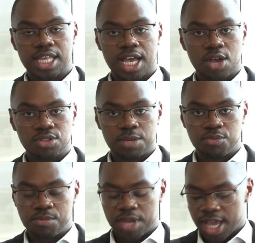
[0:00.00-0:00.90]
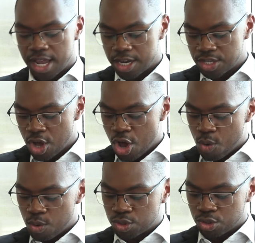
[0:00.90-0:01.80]
the Gauteng Premier candidate.
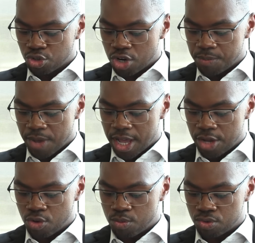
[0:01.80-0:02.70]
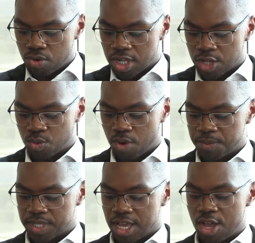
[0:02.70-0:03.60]
We're also joined by Nobuntu Hlazo
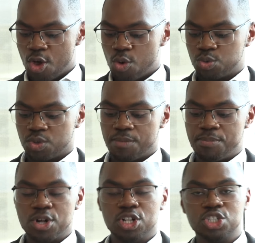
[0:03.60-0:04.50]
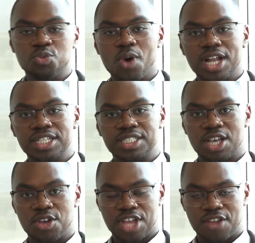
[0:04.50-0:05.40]
Webster, who's with Build One
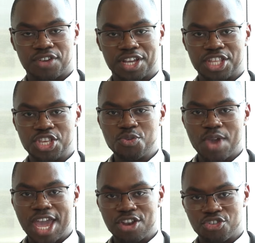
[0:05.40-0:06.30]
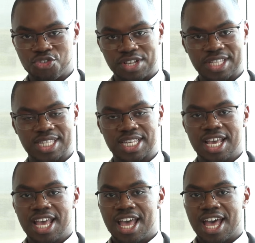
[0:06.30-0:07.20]
South Africa, the new entrance,
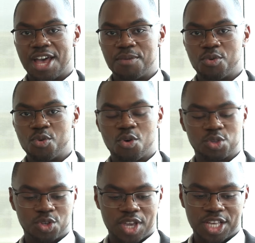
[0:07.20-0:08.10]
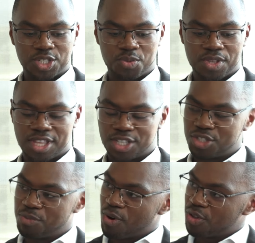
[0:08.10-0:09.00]
um, who also is with us.
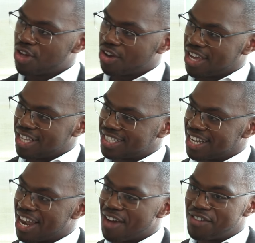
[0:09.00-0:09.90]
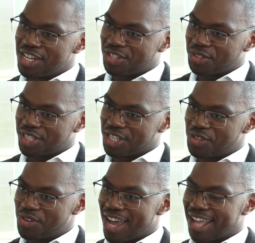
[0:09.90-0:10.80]
To both our guests, lovely to see
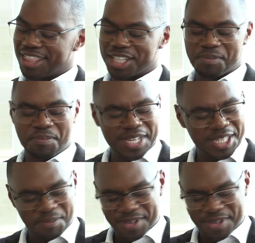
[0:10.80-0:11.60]
you at this busy,